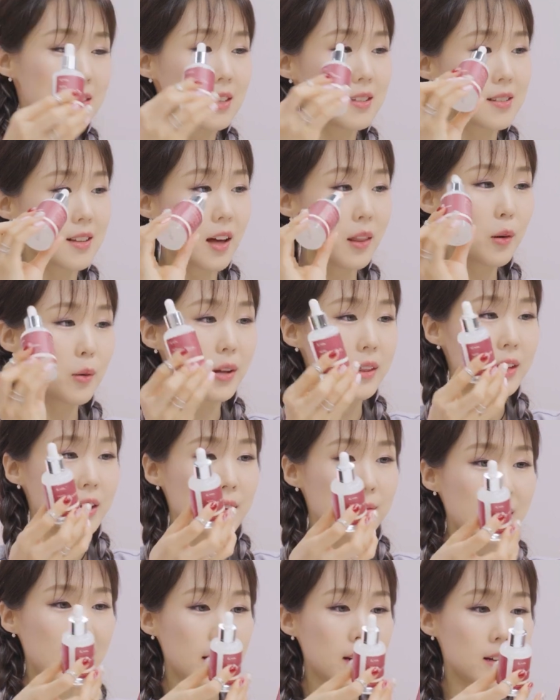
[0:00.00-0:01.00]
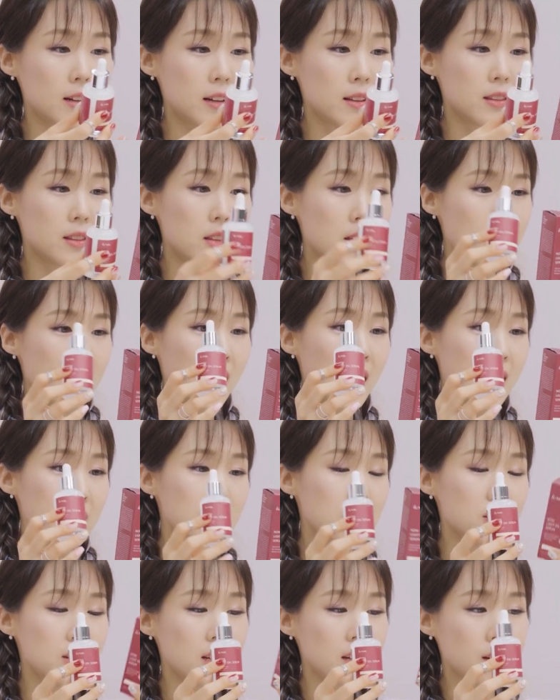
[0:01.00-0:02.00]
this other one that I've added in, the
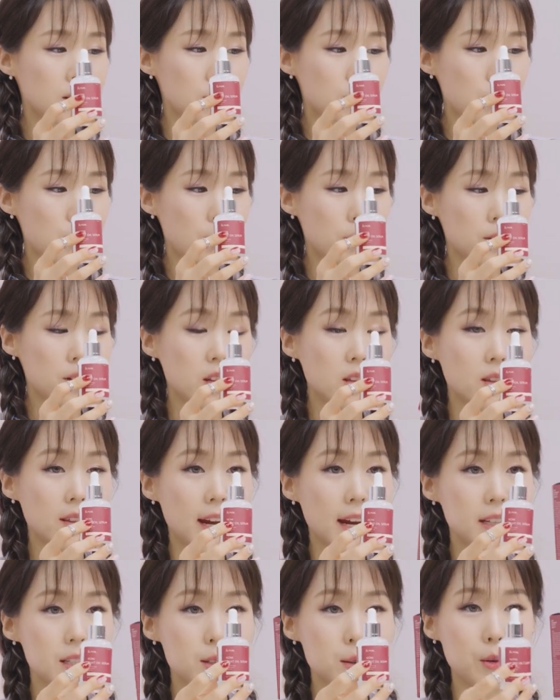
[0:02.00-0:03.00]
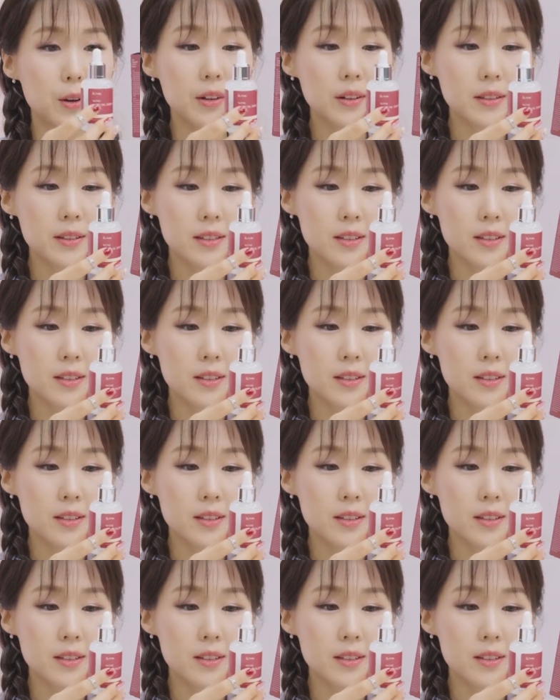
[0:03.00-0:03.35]
IUNIK Noni Light Oil